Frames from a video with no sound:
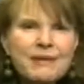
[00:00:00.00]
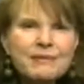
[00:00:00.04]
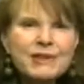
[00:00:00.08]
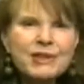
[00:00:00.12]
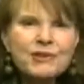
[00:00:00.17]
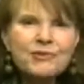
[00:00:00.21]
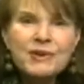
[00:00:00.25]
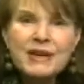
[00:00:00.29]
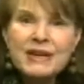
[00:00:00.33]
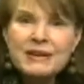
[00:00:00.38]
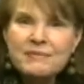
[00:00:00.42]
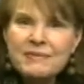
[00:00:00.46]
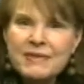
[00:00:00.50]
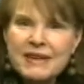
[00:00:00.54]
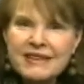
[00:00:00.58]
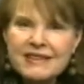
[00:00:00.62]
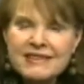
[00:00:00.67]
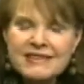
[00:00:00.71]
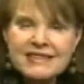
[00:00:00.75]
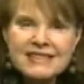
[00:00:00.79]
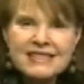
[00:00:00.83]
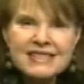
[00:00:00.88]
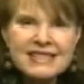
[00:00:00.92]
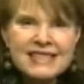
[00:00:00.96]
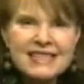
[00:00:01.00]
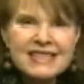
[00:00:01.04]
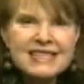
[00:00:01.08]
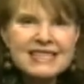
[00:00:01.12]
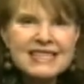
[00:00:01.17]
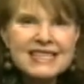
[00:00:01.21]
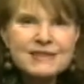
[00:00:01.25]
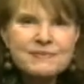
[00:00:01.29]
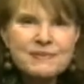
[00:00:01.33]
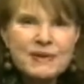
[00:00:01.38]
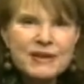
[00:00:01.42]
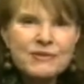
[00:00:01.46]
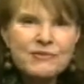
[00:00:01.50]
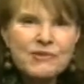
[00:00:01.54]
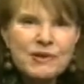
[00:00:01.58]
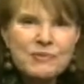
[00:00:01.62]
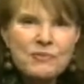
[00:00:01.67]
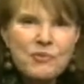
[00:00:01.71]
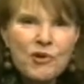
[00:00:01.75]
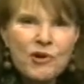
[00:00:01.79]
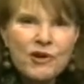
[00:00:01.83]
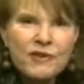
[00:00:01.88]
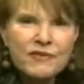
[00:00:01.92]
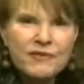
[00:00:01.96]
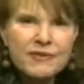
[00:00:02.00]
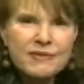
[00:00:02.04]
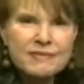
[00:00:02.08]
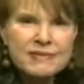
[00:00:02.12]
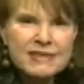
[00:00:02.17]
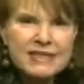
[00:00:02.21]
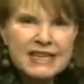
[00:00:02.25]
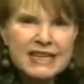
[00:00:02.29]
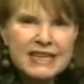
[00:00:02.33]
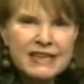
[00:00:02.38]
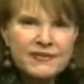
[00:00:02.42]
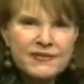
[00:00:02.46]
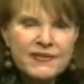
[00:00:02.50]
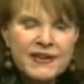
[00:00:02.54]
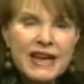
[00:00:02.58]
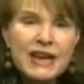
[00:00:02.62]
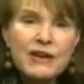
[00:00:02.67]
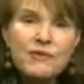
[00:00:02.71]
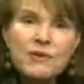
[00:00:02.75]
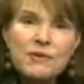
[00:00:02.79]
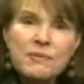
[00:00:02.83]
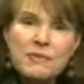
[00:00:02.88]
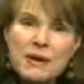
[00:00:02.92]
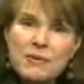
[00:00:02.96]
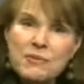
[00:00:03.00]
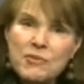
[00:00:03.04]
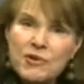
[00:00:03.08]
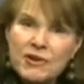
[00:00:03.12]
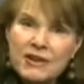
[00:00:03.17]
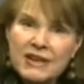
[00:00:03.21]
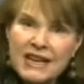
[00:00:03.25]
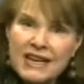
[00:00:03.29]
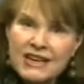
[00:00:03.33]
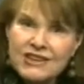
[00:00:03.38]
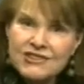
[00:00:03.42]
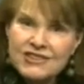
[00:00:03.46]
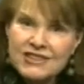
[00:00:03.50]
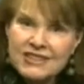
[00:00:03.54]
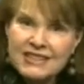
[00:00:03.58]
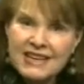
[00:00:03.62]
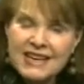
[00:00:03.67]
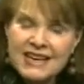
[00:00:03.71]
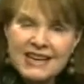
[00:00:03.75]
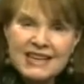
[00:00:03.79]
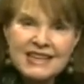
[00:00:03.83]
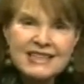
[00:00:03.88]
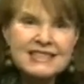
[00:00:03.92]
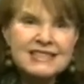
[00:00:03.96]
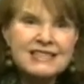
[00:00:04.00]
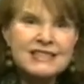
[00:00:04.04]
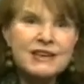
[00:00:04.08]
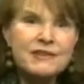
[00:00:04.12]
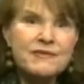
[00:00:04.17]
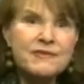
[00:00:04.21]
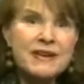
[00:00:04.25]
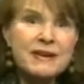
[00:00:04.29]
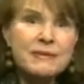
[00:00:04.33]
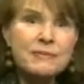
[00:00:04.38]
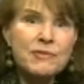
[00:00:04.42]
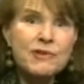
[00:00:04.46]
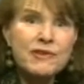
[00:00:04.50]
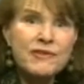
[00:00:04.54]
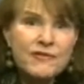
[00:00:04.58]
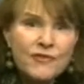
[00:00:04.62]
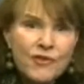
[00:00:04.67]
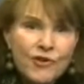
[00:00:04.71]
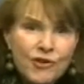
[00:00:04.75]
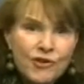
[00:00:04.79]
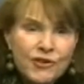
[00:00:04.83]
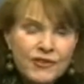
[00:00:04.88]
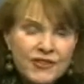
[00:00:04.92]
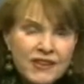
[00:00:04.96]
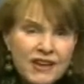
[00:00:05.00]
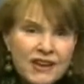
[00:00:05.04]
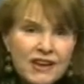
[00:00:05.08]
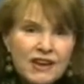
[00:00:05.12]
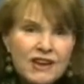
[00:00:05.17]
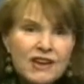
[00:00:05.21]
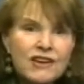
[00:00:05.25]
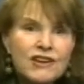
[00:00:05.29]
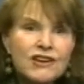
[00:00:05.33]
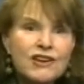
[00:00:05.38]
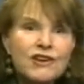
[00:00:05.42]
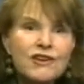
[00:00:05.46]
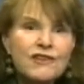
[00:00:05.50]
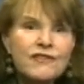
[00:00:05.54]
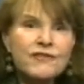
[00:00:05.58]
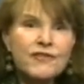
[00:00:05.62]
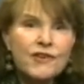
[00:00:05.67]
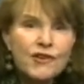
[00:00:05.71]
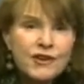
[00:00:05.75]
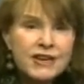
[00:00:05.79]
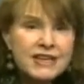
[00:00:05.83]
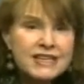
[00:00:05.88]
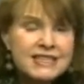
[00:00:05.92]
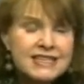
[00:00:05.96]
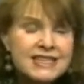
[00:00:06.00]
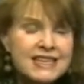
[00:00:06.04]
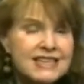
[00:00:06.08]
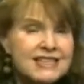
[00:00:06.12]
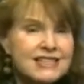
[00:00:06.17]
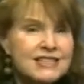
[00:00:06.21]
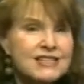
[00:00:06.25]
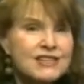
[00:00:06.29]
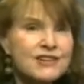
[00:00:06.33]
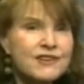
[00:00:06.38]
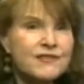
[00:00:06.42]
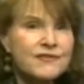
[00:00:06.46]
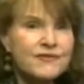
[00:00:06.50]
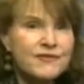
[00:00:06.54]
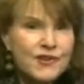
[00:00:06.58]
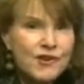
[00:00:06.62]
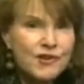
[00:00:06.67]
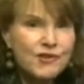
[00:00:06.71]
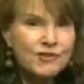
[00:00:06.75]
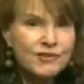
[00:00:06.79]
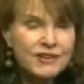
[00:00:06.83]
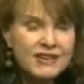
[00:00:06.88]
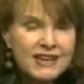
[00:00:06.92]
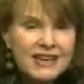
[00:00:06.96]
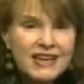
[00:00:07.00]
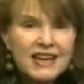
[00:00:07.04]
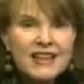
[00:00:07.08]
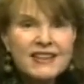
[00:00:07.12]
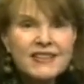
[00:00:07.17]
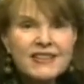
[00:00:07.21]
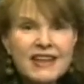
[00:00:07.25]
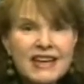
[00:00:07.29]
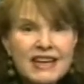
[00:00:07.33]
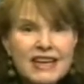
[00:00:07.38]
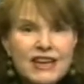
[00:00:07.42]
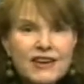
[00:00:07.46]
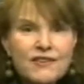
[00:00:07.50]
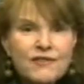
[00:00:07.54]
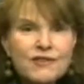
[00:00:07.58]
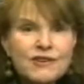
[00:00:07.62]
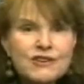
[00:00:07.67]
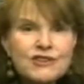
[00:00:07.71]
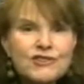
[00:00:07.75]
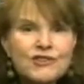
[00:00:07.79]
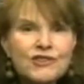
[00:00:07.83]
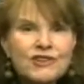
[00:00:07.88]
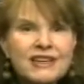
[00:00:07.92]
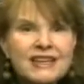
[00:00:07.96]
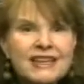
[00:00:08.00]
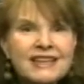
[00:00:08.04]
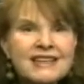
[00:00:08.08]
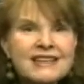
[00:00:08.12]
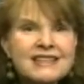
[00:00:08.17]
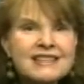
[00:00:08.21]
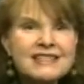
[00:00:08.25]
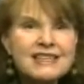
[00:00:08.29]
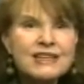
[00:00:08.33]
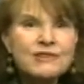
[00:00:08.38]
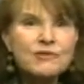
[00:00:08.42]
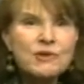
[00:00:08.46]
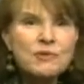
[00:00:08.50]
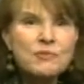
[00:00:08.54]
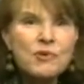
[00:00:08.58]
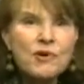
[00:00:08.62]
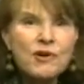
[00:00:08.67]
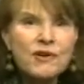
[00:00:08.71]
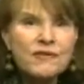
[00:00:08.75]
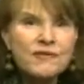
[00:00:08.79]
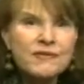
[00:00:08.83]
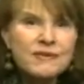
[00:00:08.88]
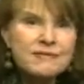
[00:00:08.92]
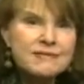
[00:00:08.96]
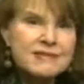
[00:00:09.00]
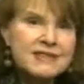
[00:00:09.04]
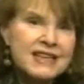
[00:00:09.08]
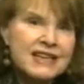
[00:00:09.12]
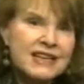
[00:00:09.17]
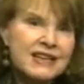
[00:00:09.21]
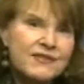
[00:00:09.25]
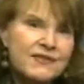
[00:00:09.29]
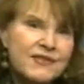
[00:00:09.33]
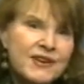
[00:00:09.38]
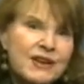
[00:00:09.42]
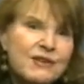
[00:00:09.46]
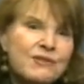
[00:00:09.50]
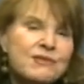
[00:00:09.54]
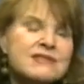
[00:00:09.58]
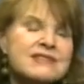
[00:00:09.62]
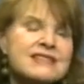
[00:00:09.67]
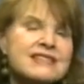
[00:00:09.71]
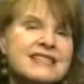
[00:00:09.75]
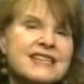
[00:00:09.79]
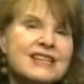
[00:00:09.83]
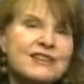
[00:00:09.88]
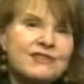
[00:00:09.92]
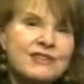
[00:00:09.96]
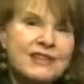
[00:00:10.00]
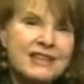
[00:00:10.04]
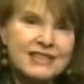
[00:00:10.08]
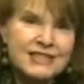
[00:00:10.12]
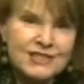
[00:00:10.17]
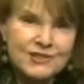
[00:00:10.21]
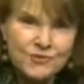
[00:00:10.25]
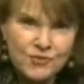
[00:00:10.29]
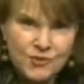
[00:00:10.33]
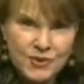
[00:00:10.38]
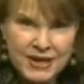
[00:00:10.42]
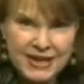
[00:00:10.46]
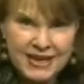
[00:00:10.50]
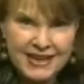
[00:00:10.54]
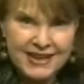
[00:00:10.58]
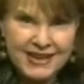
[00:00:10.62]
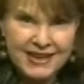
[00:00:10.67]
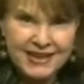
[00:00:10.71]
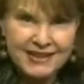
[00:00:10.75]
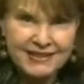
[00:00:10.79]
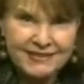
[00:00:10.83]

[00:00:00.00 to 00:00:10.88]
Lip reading: Lorene Mills. This has been Report from Santa Fe. Remember, Election Day is November 4th. Your voice is your vote. Thank you for joining us on Report from Santa Fe. We'll see you next week.